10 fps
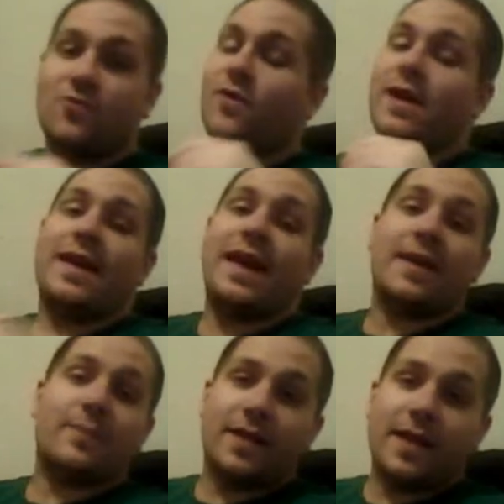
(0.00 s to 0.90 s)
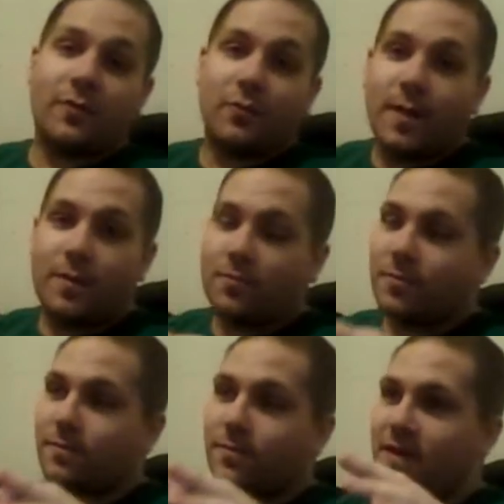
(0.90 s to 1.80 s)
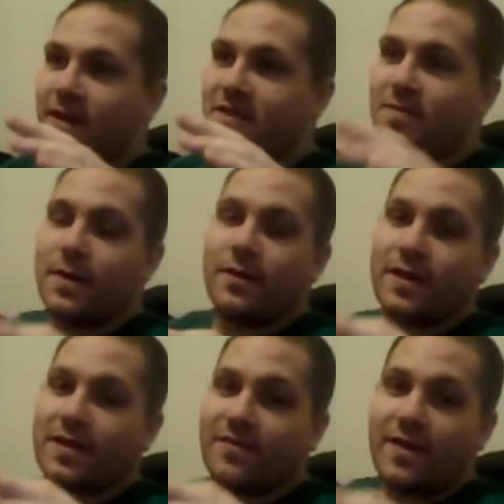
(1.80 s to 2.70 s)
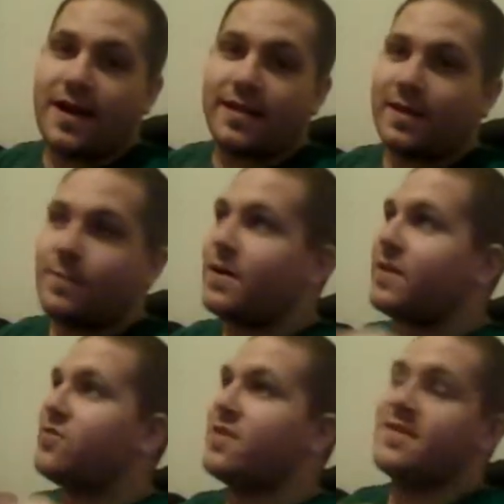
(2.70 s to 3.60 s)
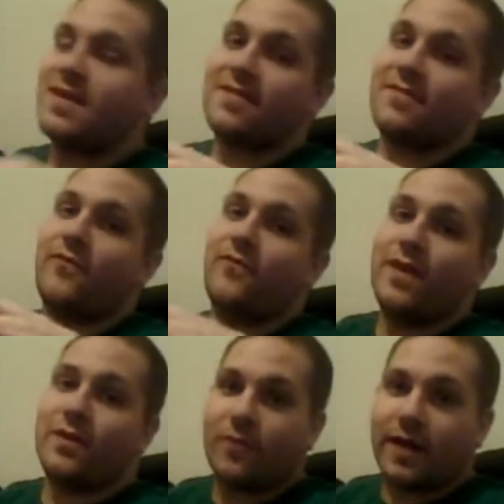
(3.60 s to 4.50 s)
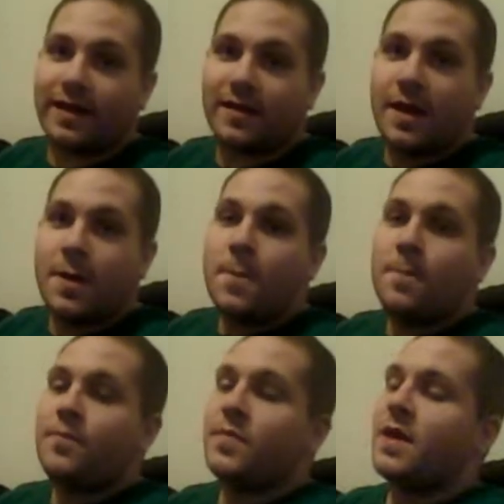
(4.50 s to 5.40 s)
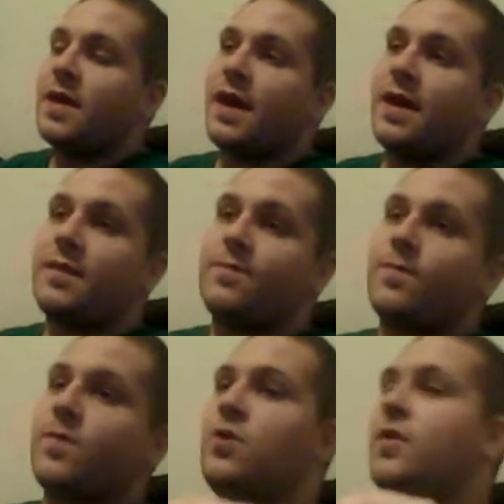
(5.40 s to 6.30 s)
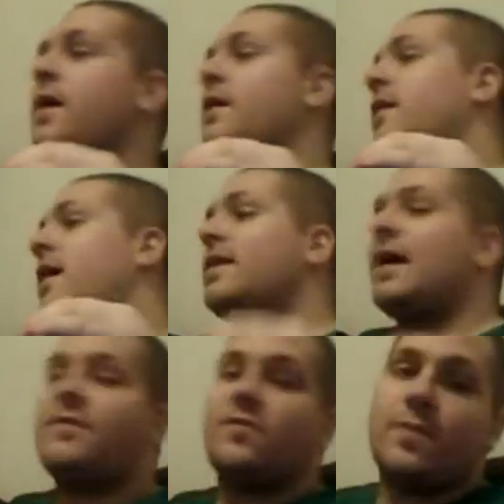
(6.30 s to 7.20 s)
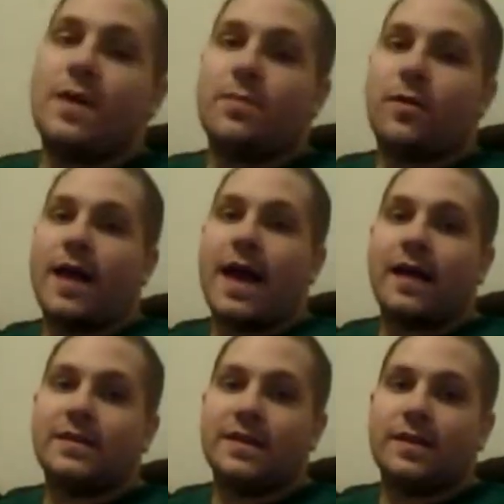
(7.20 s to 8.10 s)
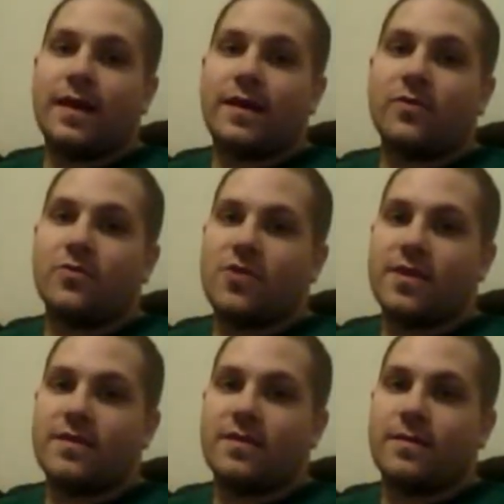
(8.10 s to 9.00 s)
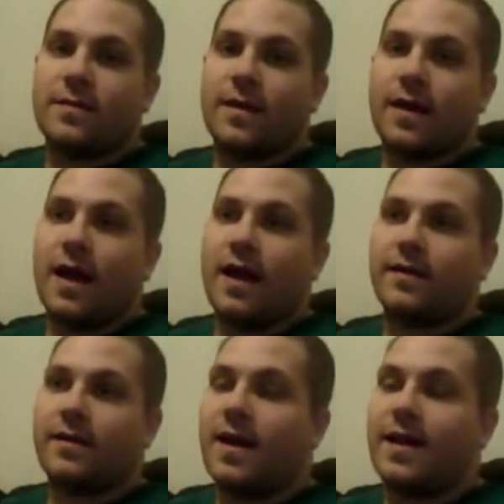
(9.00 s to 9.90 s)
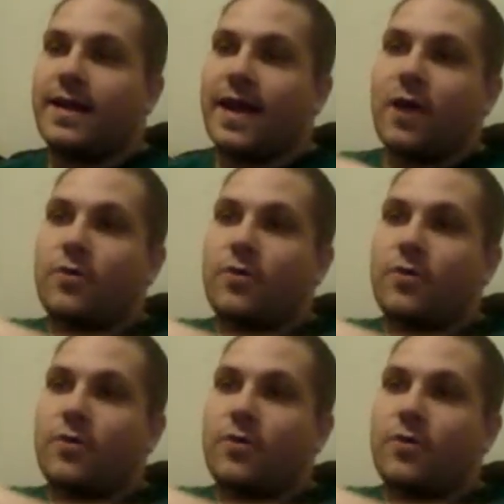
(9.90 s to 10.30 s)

Great game, and I remember the experience fondly, but it just doesn't fit right. And a lot of you people are acting like they're just cutting